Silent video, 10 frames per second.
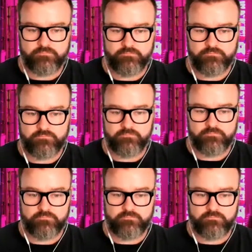
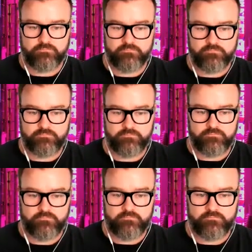
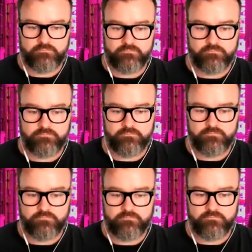
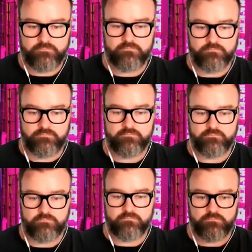
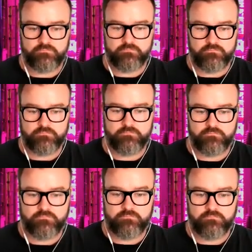
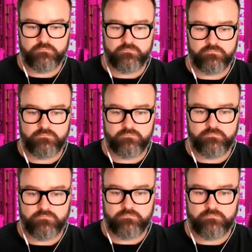
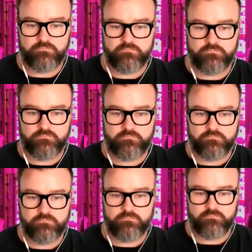
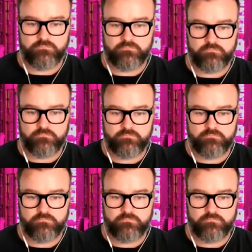(not speaking)